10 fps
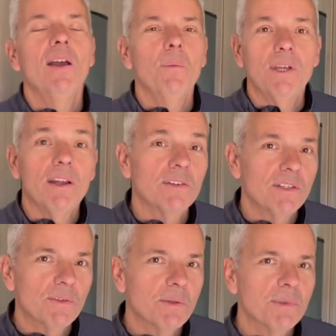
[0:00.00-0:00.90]
We got
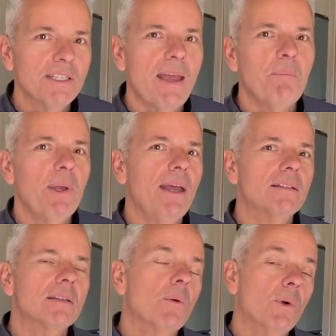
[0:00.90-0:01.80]
ourselves some snap
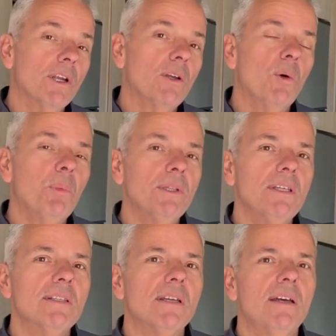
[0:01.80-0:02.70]
pads. We're gonna go put
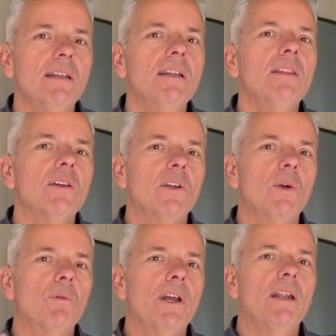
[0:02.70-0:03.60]
these on. They're gonna go
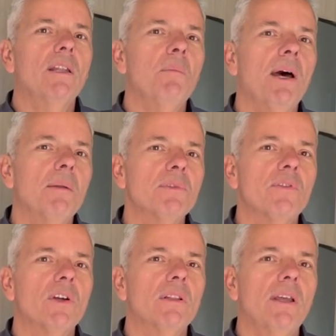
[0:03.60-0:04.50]
right on the bottoms of
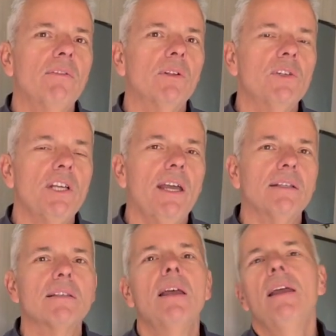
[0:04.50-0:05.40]
our leveler
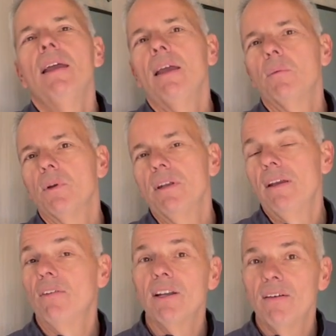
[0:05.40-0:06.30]
jacks, and we're
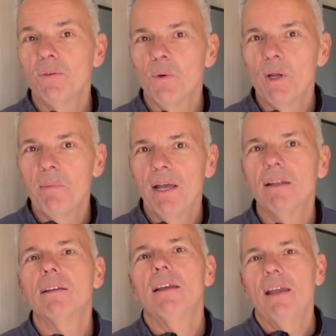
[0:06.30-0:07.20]
never gonna have to worry
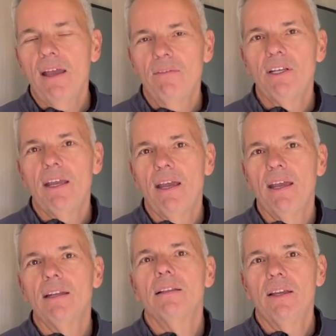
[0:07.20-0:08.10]
about having to
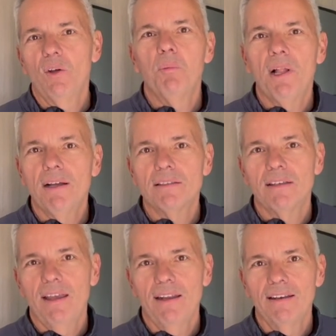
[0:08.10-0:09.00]
add Lego blocks
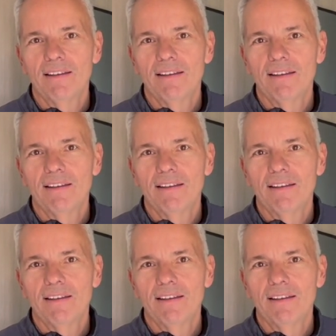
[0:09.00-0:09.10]
again.